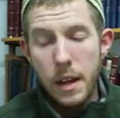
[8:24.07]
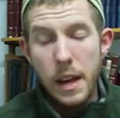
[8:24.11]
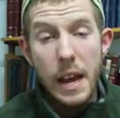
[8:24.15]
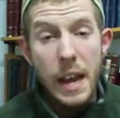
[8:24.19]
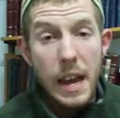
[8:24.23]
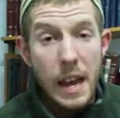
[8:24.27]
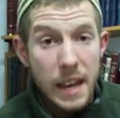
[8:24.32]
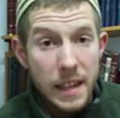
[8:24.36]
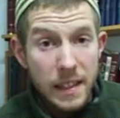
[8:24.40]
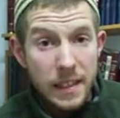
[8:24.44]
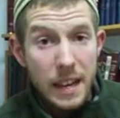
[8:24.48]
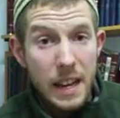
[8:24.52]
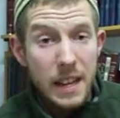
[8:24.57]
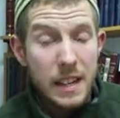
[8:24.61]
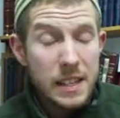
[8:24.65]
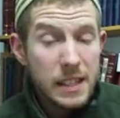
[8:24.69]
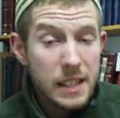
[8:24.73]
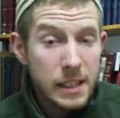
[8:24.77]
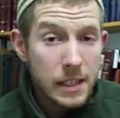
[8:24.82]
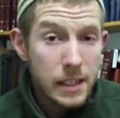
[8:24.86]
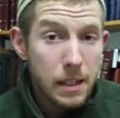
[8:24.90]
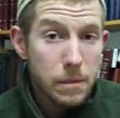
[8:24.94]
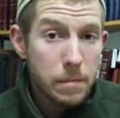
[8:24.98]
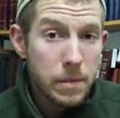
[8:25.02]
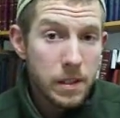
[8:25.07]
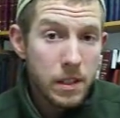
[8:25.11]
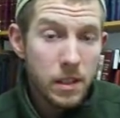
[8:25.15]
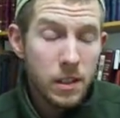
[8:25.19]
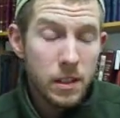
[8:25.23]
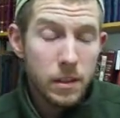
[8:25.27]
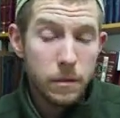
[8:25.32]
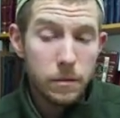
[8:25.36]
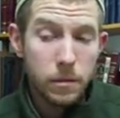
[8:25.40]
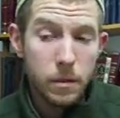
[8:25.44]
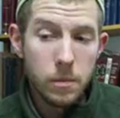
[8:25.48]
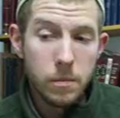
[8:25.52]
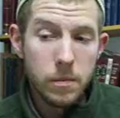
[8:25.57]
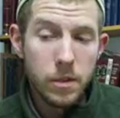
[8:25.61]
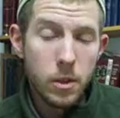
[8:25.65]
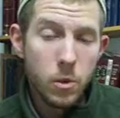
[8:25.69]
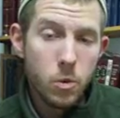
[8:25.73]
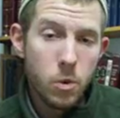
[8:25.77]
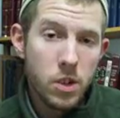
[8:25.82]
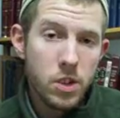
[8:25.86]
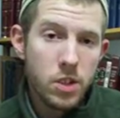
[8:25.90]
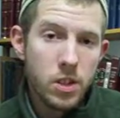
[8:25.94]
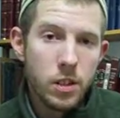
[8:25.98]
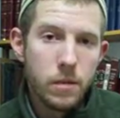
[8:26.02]
And that is independent from the
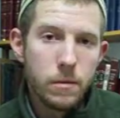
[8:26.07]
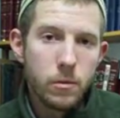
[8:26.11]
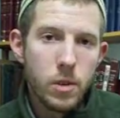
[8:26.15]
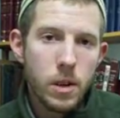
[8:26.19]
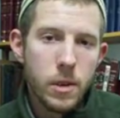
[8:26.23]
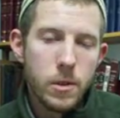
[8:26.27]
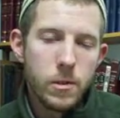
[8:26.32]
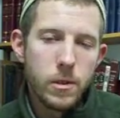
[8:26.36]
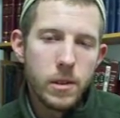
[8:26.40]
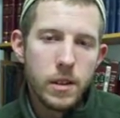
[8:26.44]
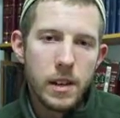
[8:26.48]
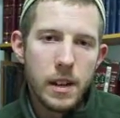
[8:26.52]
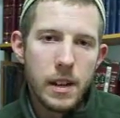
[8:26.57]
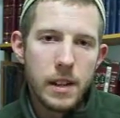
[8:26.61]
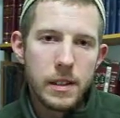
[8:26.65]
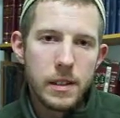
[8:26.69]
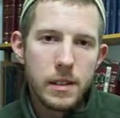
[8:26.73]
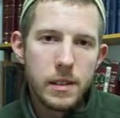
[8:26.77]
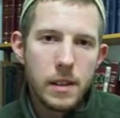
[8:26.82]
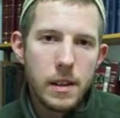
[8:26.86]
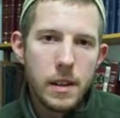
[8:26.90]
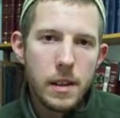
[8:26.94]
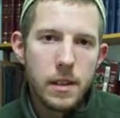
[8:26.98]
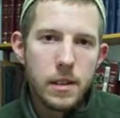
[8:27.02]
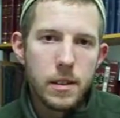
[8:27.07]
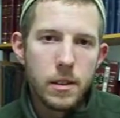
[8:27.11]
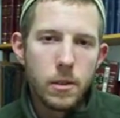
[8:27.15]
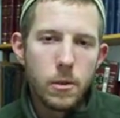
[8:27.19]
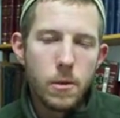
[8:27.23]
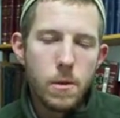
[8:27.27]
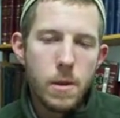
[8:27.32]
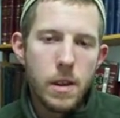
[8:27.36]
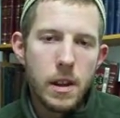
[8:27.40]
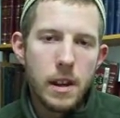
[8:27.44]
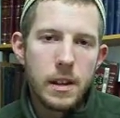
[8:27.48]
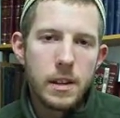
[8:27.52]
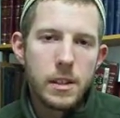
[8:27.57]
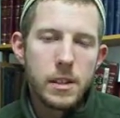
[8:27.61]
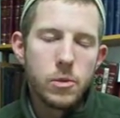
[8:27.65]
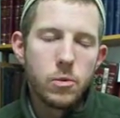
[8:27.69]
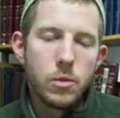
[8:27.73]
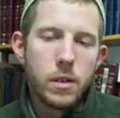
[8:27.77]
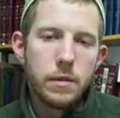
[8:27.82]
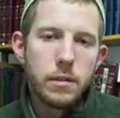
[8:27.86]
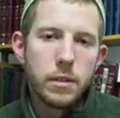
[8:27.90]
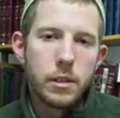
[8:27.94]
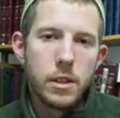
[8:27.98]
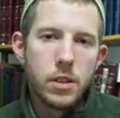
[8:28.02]
question of whether or not the Quran is a
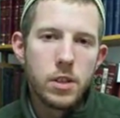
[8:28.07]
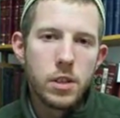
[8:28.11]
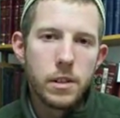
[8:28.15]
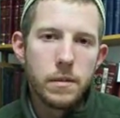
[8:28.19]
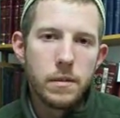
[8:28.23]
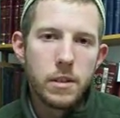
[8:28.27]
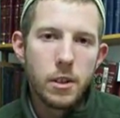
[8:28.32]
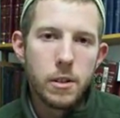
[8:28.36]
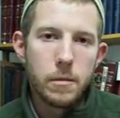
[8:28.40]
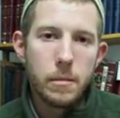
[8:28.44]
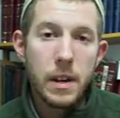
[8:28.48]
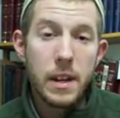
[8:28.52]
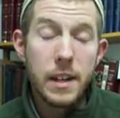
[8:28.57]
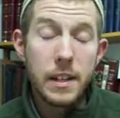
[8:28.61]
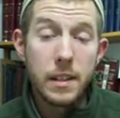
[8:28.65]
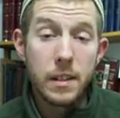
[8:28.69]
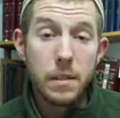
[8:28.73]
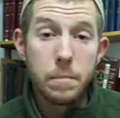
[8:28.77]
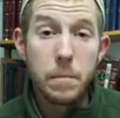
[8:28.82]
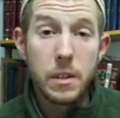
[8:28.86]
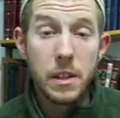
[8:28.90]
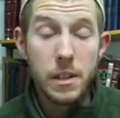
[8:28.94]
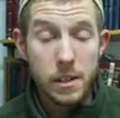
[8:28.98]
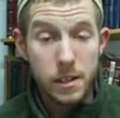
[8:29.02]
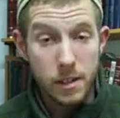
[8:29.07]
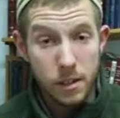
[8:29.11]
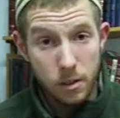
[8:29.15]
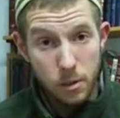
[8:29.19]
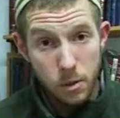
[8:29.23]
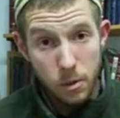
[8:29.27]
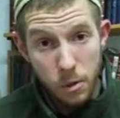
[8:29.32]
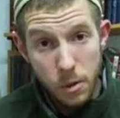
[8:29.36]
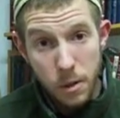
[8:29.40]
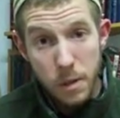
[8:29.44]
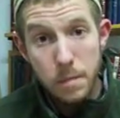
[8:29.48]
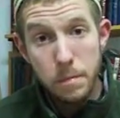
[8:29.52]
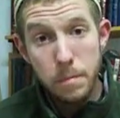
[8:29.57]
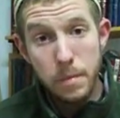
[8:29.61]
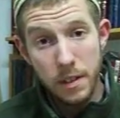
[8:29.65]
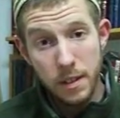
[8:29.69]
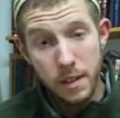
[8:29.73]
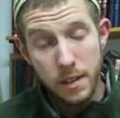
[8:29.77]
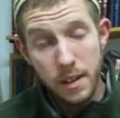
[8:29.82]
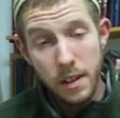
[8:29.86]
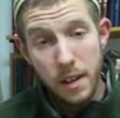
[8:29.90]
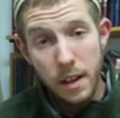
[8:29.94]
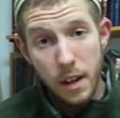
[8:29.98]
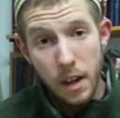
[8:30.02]
revelation of the Almighty, because it could
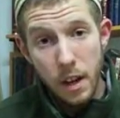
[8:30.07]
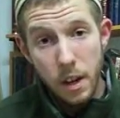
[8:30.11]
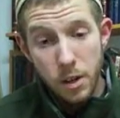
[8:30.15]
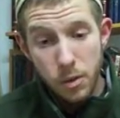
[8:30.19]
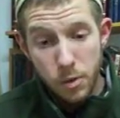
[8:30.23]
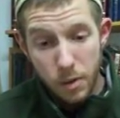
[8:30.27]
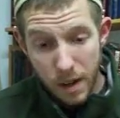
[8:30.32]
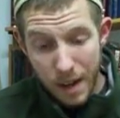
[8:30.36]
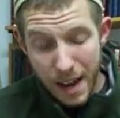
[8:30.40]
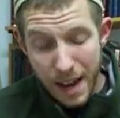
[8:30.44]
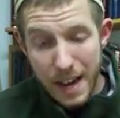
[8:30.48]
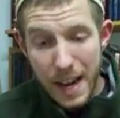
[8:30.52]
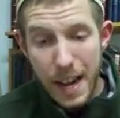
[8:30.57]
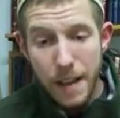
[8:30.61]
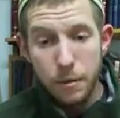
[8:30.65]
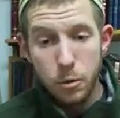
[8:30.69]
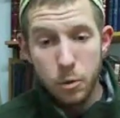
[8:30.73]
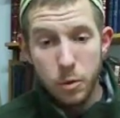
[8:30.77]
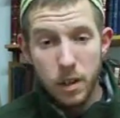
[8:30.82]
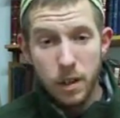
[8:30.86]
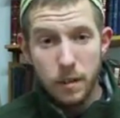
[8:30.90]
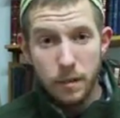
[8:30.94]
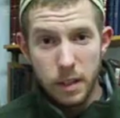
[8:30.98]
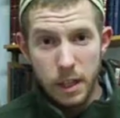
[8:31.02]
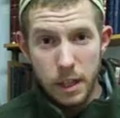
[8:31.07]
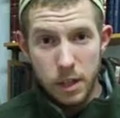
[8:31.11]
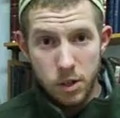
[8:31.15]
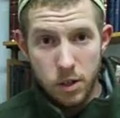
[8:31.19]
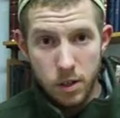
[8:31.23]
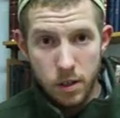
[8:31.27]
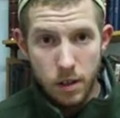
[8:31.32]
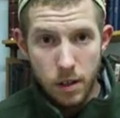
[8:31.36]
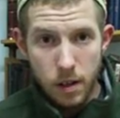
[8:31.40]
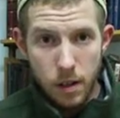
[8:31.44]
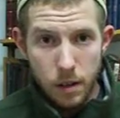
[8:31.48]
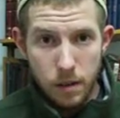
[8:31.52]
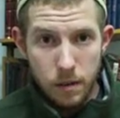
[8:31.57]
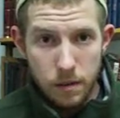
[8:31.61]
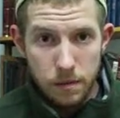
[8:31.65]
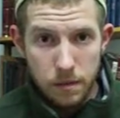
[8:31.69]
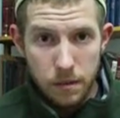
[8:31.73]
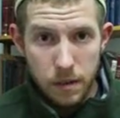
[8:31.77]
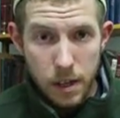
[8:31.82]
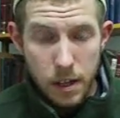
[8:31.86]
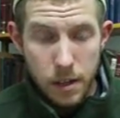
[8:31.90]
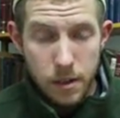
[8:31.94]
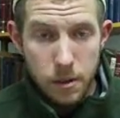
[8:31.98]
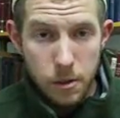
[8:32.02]
be, you can have a revelation of
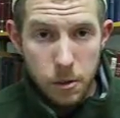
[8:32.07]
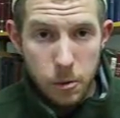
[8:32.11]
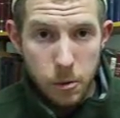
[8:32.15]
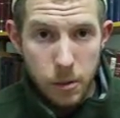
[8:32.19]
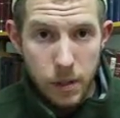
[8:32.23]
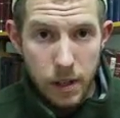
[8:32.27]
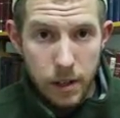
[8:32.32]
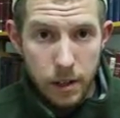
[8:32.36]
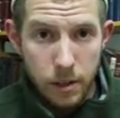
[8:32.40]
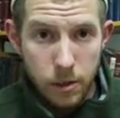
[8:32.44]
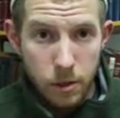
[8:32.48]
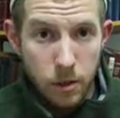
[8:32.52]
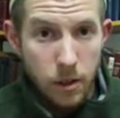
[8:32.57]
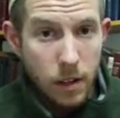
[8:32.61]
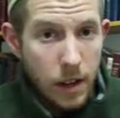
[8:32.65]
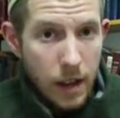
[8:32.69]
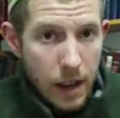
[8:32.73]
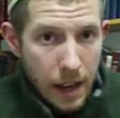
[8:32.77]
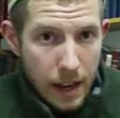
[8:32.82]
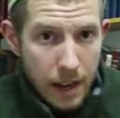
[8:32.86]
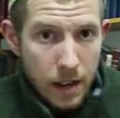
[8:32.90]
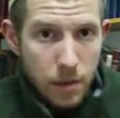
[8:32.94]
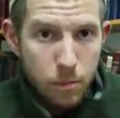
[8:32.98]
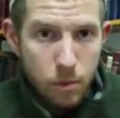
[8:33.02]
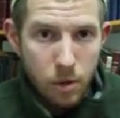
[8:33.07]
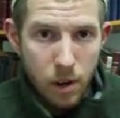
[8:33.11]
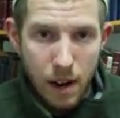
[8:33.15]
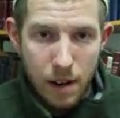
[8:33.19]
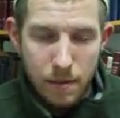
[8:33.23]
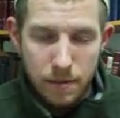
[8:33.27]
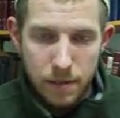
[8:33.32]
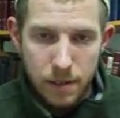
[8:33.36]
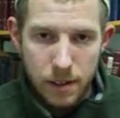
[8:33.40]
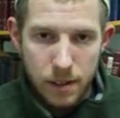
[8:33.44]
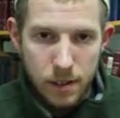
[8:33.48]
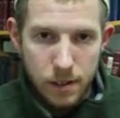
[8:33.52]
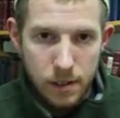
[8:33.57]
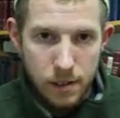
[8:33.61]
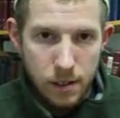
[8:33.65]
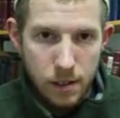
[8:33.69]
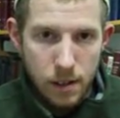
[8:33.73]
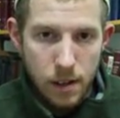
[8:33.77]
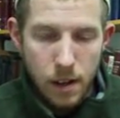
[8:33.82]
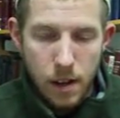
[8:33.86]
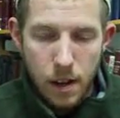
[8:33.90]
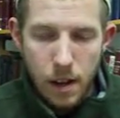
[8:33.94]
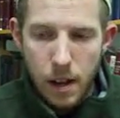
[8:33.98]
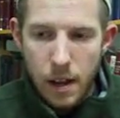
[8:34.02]
the Creator and Prophet
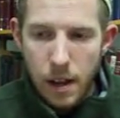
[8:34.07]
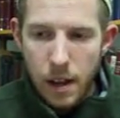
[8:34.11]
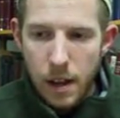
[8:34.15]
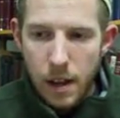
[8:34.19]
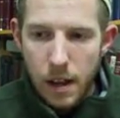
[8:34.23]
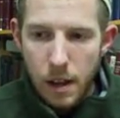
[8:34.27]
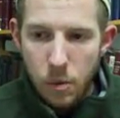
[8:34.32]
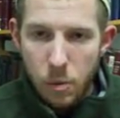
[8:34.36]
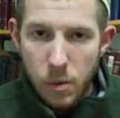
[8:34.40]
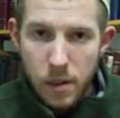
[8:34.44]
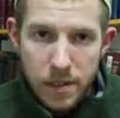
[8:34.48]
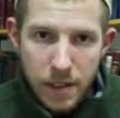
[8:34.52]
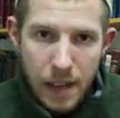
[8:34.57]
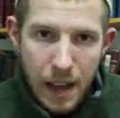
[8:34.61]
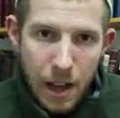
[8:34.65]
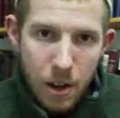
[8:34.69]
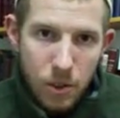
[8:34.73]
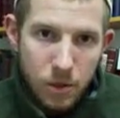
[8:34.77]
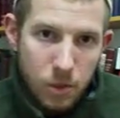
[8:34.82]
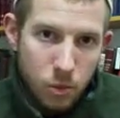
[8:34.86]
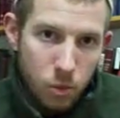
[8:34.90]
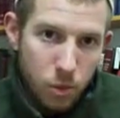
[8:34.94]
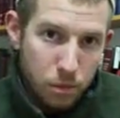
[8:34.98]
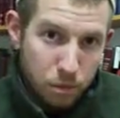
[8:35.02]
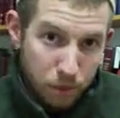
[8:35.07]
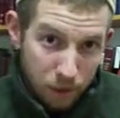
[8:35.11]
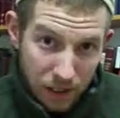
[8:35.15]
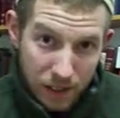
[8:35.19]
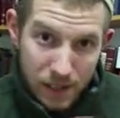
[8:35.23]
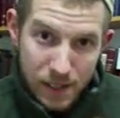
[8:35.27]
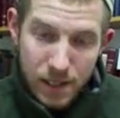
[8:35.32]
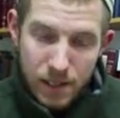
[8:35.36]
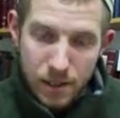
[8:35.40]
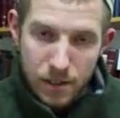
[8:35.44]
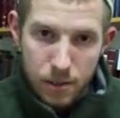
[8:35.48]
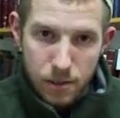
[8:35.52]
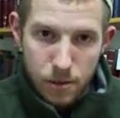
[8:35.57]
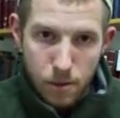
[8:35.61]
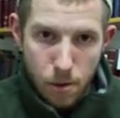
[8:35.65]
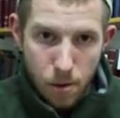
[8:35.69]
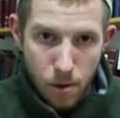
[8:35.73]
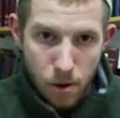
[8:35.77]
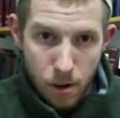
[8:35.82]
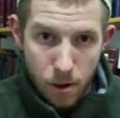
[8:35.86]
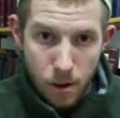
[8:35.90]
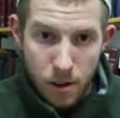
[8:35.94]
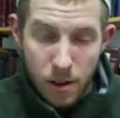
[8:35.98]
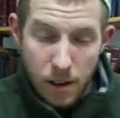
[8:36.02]
without replacing the
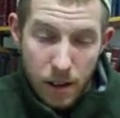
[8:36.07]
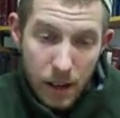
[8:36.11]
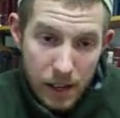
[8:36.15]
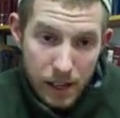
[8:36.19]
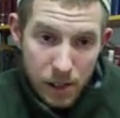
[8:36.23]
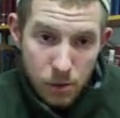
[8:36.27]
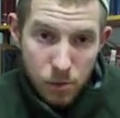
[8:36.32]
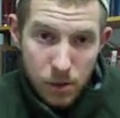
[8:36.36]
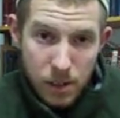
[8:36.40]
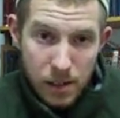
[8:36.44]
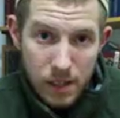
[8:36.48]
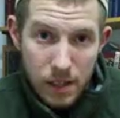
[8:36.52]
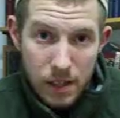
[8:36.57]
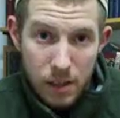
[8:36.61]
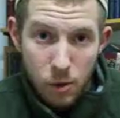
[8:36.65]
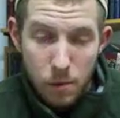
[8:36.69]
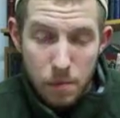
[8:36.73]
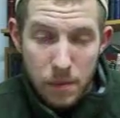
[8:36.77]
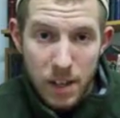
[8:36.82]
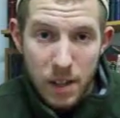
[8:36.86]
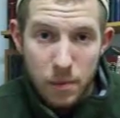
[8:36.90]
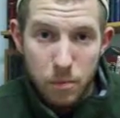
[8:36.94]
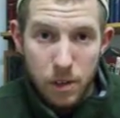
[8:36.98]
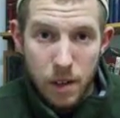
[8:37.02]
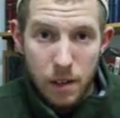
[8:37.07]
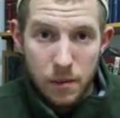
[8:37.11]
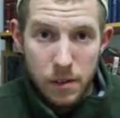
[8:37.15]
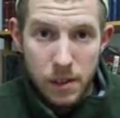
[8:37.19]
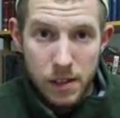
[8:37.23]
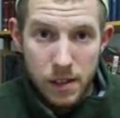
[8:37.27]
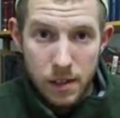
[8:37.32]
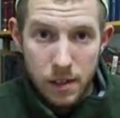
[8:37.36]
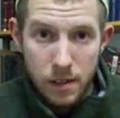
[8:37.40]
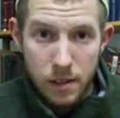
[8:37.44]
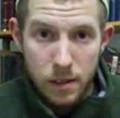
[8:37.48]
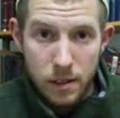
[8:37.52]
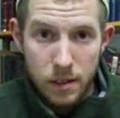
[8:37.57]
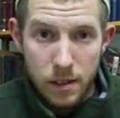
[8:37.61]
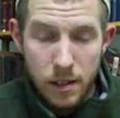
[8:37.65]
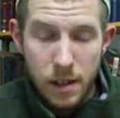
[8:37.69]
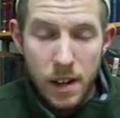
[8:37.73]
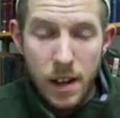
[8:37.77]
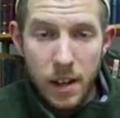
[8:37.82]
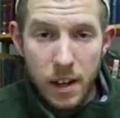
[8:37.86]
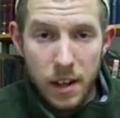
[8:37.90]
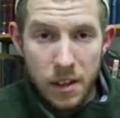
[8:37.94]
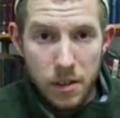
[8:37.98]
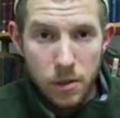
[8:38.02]
Torah, as we see there are many prophets in the
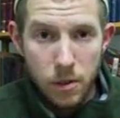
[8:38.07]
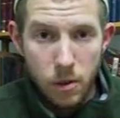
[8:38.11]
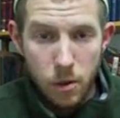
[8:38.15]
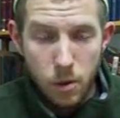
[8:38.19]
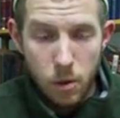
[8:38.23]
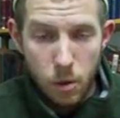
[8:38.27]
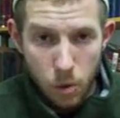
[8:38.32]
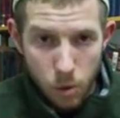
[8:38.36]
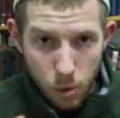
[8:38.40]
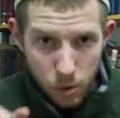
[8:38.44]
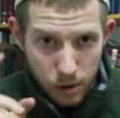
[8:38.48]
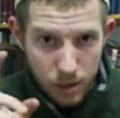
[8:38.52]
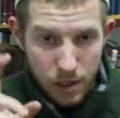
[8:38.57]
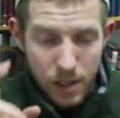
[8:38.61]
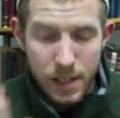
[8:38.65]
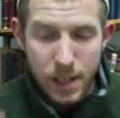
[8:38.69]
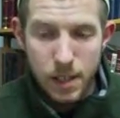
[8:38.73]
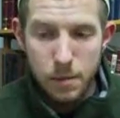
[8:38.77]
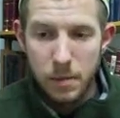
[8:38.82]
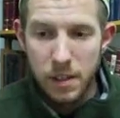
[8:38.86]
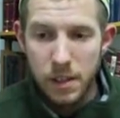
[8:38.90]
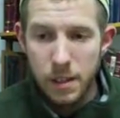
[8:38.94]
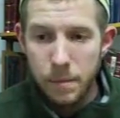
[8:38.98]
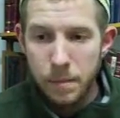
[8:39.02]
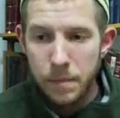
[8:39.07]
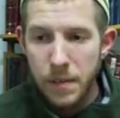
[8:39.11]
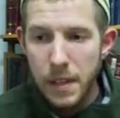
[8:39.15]
Tanakh, in the Old Testament.